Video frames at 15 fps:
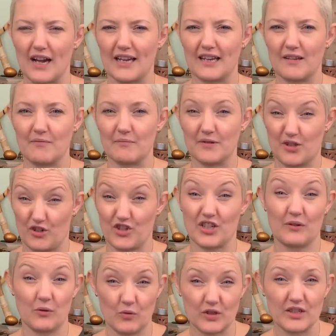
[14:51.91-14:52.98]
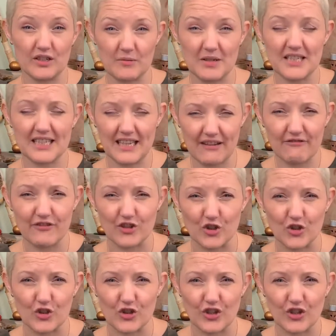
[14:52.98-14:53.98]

It turns out it wasn't going to be safe for you.